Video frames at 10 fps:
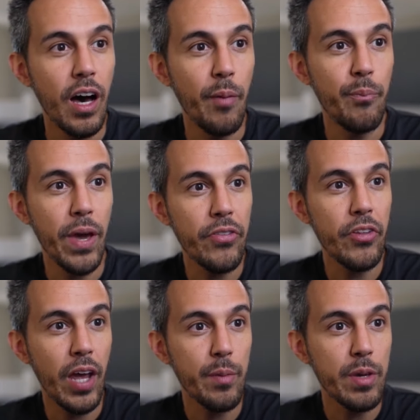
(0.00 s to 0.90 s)
Pay the
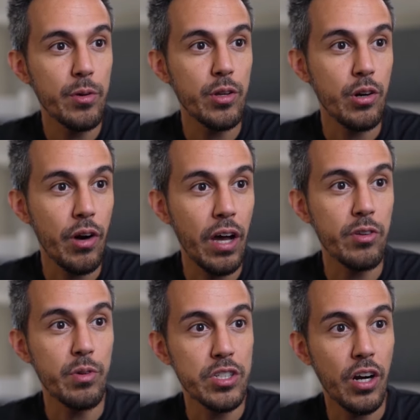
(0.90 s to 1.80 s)
timekeeper to craft
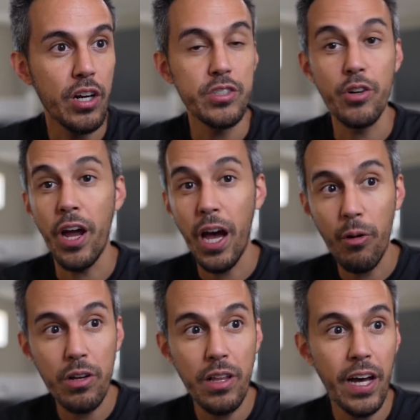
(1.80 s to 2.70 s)
and recharge your
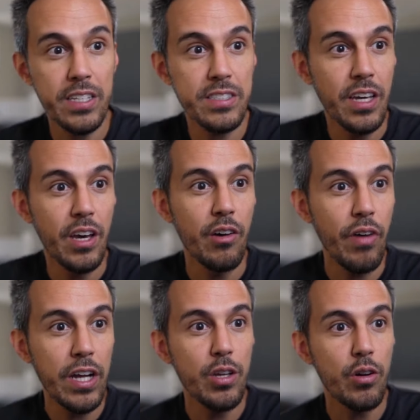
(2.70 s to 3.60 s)
hourglass.
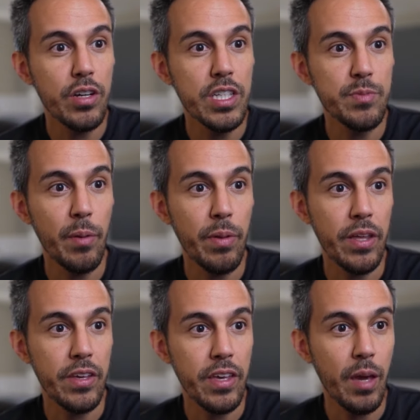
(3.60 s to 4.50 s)
Find tokens by playing
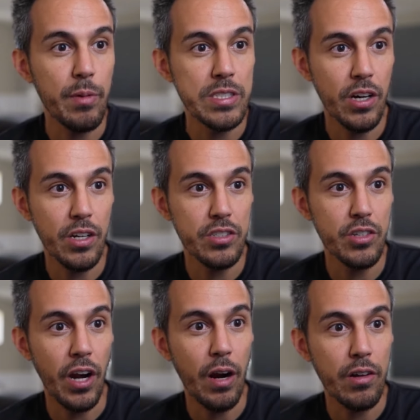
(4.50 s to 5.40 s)
the game as long as
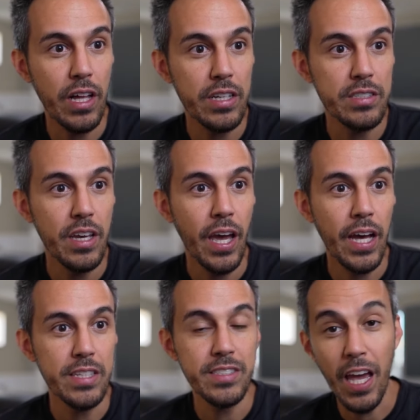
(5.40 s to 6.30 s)
your hourglass
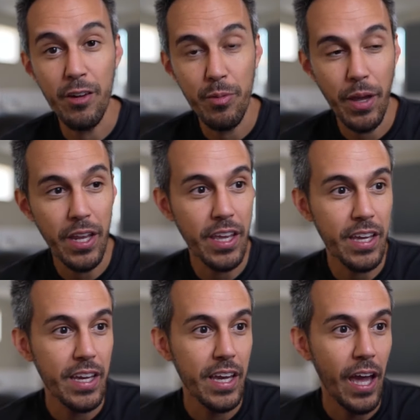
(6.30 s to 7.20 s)
has sand remaining.
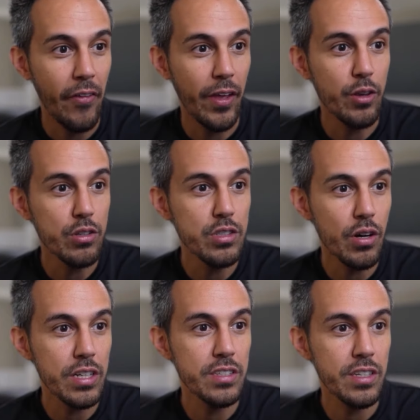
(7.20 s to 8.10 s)
And then use
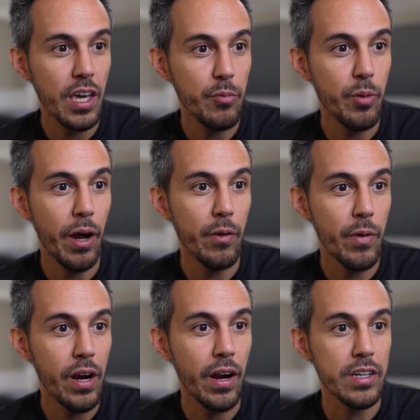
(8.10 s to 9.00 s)
tokens in game to buy
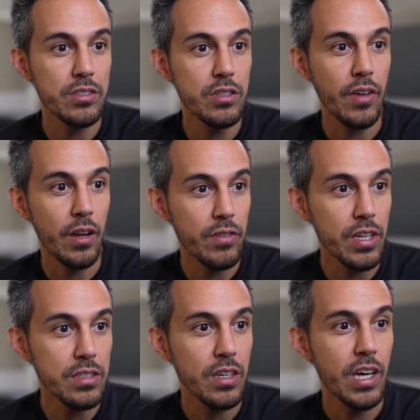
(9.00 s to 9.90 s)
rare and exclusive
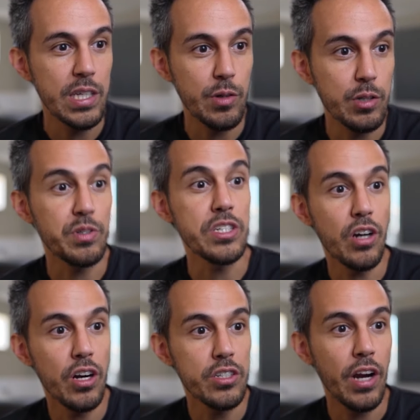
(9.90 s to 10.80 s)
NFTs so as to
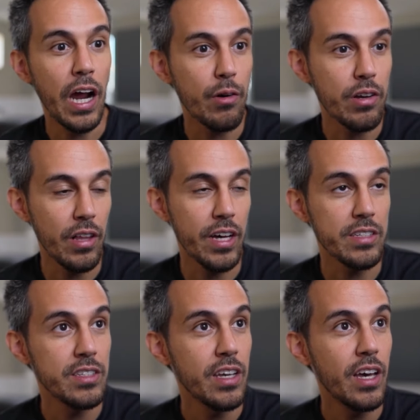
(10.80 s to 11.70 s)
recharge your
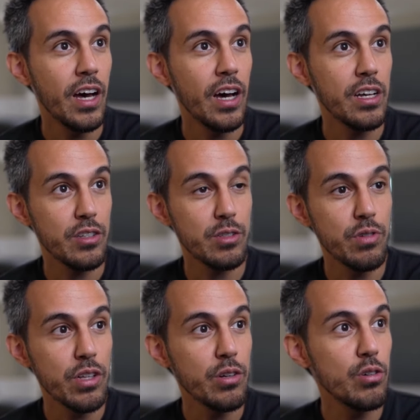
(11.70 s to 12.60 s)
hourglass. So it's
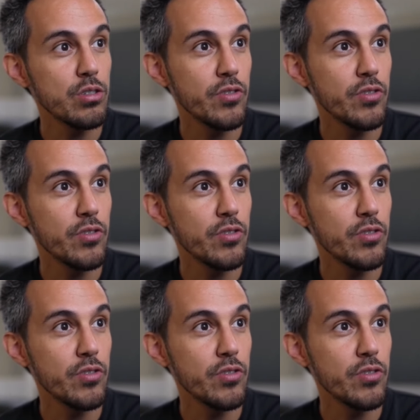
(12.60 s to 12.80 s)
really cool. So if you